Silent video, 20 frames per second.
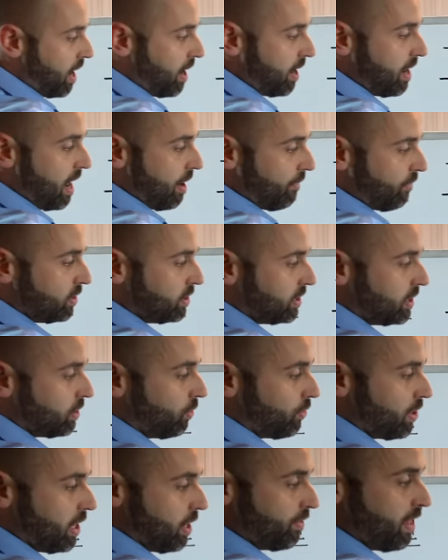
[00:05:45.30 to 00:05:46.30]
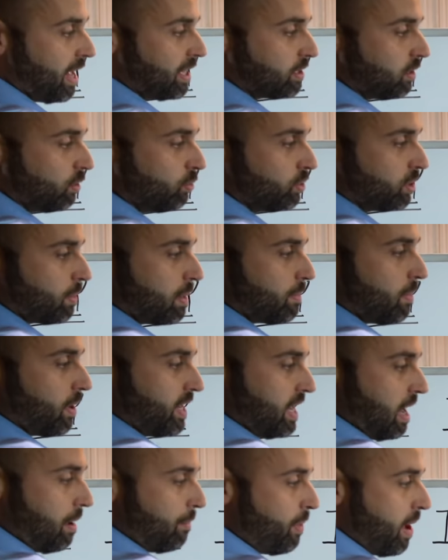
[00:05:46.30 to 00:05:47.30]
on it every single year. That's losing me
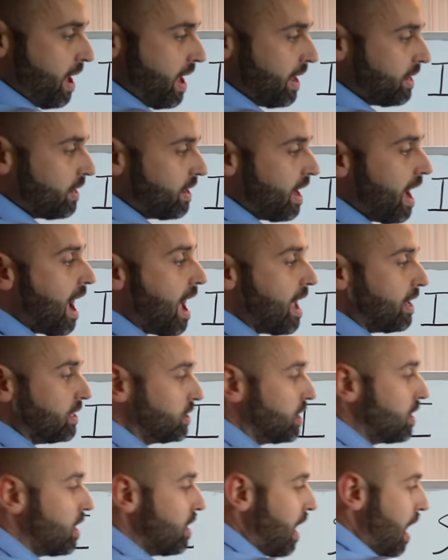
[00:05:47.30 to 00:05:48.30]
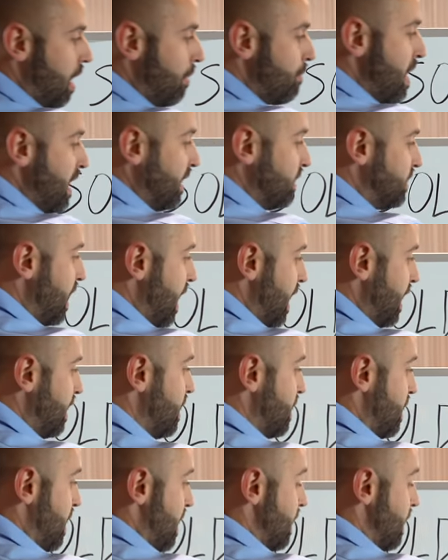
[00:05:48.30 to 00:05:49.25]
money. I'm paying gas. I'm maintaining